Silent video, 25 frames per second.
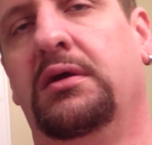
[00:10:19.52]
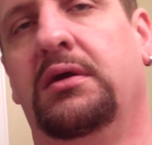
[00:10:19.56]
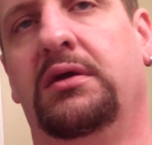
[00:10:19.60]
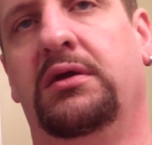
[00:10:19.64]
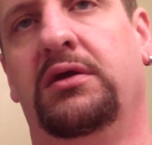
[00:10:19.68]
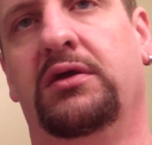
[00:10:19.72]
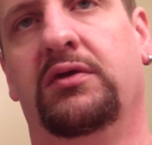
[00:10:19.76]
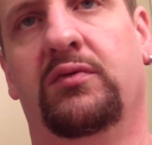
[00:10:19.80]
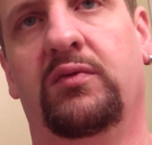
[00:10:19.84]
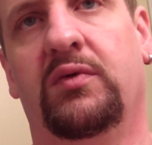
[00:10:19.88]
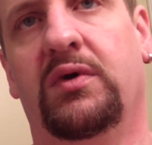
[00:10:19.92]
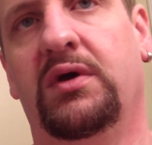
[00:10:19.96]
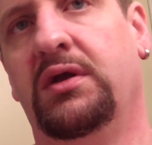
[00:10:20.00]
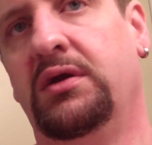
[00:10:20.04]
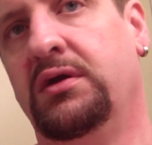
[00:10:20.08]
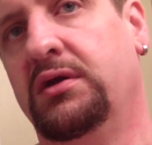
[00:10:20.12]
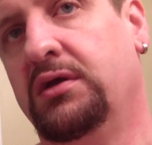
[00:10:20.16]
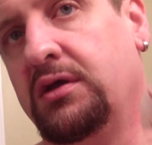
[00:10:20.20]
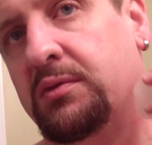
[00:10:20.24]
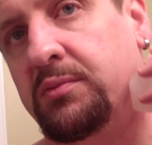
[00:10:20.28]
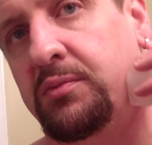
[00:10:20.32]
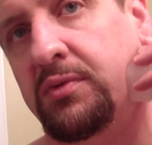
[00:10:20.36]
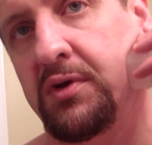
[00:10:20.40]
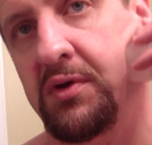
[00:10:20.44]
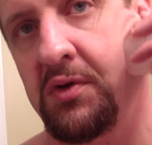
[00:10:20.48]
You'll wind
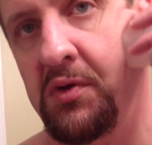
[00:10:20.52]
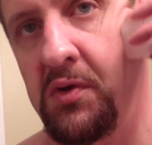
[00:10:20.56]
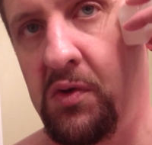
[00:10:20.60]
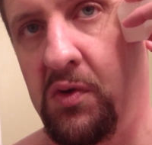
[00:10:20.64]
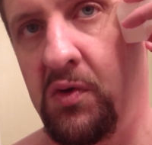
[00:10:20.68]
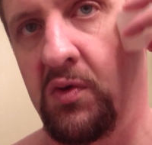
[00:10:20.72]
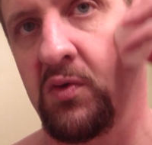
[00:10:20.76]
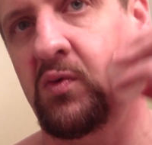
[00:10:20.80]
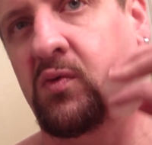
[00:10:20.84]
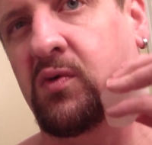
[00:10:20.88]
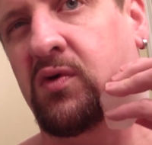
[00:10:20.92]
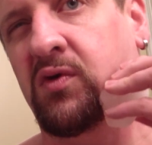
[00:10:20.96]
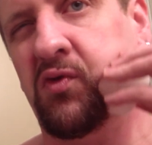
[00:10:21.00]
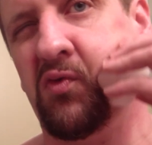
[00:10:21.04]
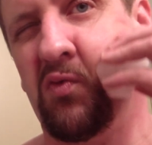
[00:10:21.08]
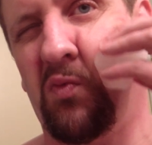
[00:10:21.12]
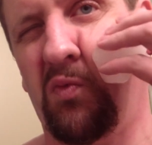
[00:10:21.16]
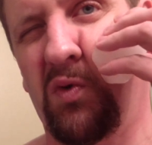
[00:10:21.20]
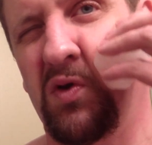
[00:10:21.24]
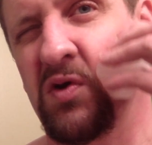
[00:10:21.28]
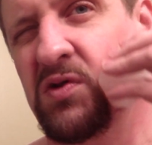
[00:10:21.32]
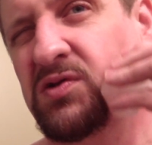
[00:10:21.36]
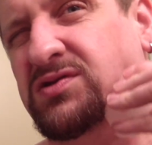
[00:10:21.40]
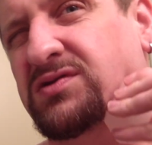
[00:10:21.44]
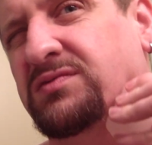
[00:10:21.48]
up with
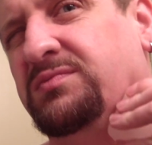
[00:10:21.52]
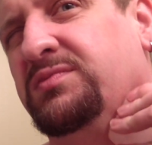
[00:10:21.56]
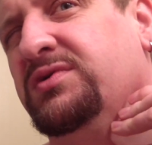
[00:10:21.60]
razor